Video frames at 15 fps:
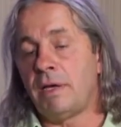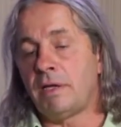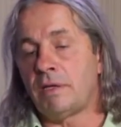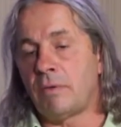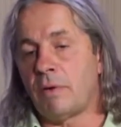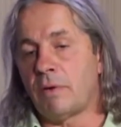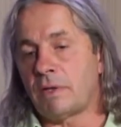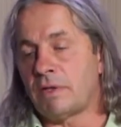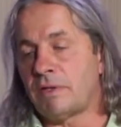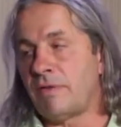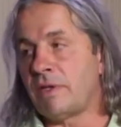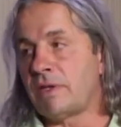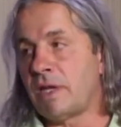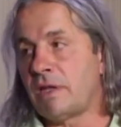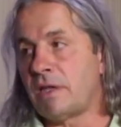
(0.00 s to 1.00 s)
I just wanted, because
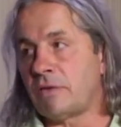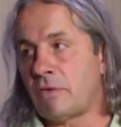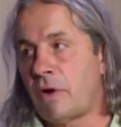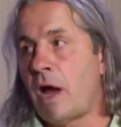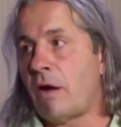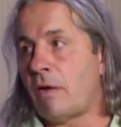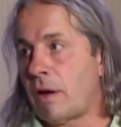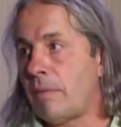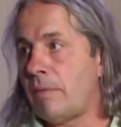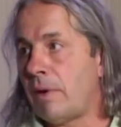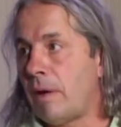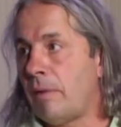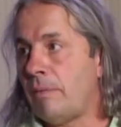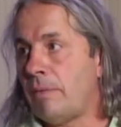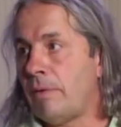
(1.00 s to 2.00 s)
Vince had the trial
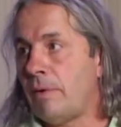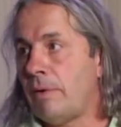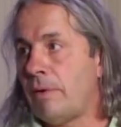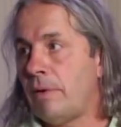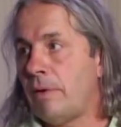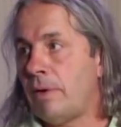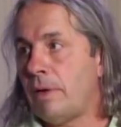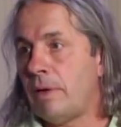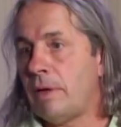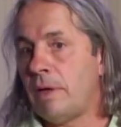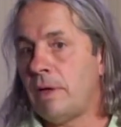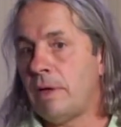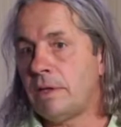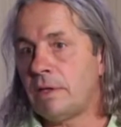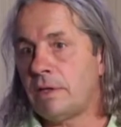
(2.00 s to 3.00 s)
coming up. Mm -hmm.
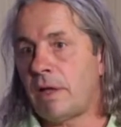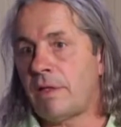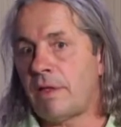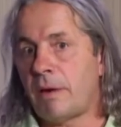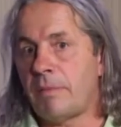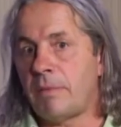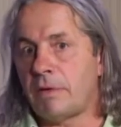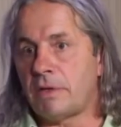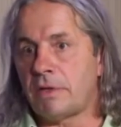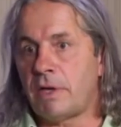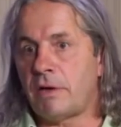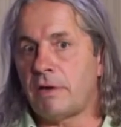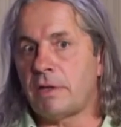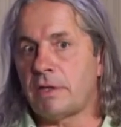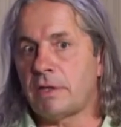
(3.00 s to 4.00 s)
So I thought I'd better
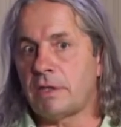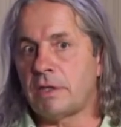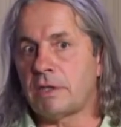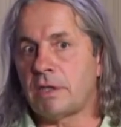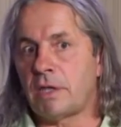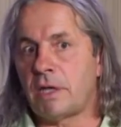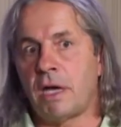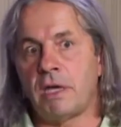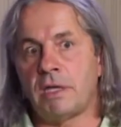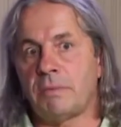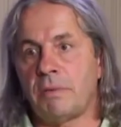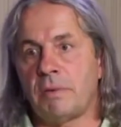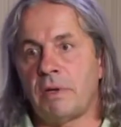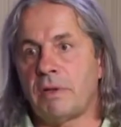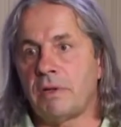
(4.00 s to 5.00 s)
tell you this just in
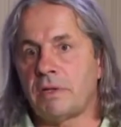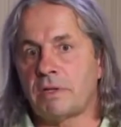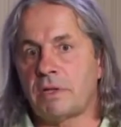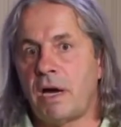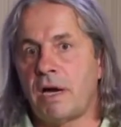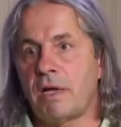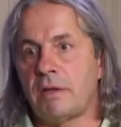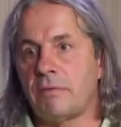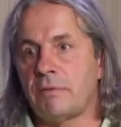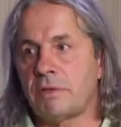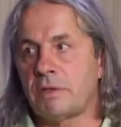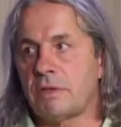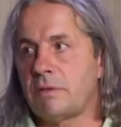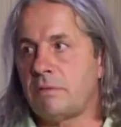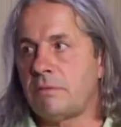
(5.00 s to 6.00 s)
case, but uh, this guy that
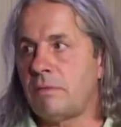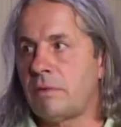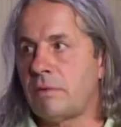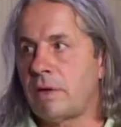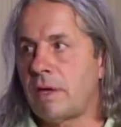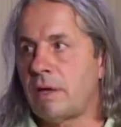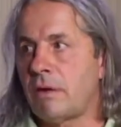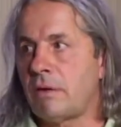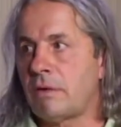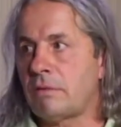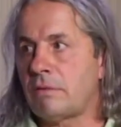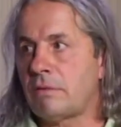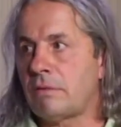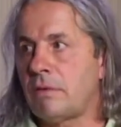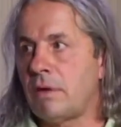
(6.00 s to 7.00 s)
was we were getting
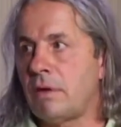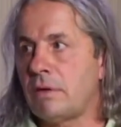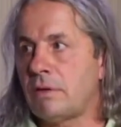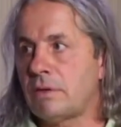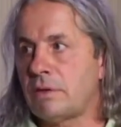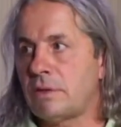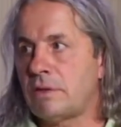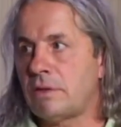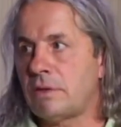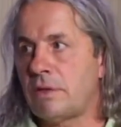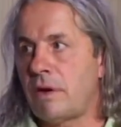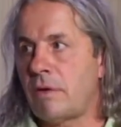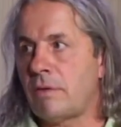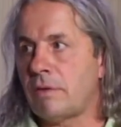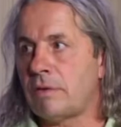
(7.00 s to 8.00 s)
our uh,
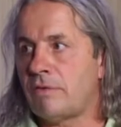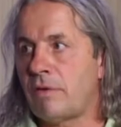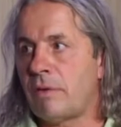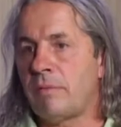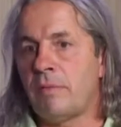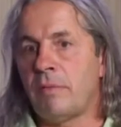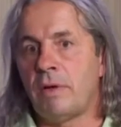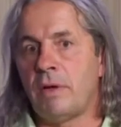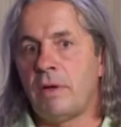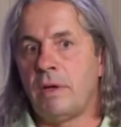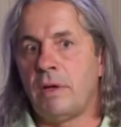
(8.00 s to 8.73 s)
steroids from,